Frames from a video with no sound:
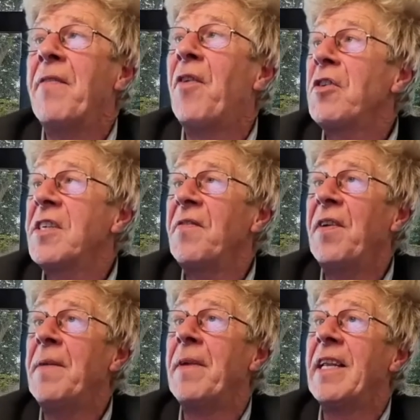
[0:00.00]
is my
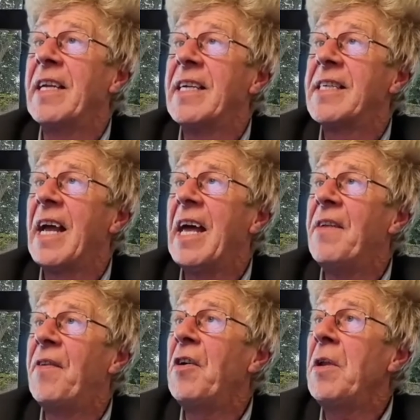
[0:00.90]
first female
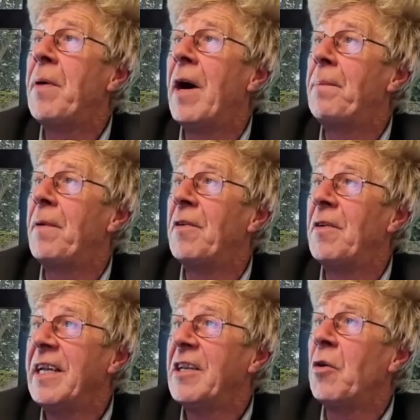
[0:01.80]
guest and a very
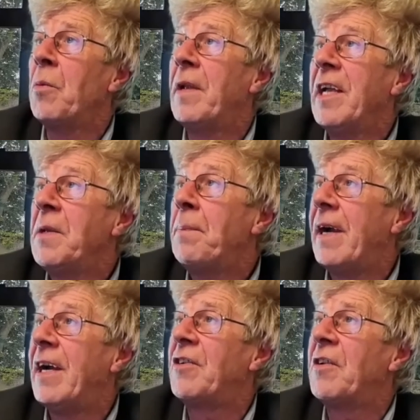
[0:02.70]
popular lady who
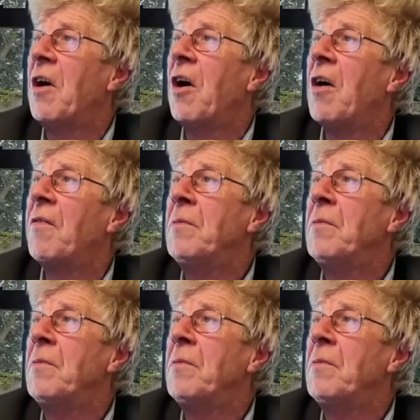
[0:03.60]
played the part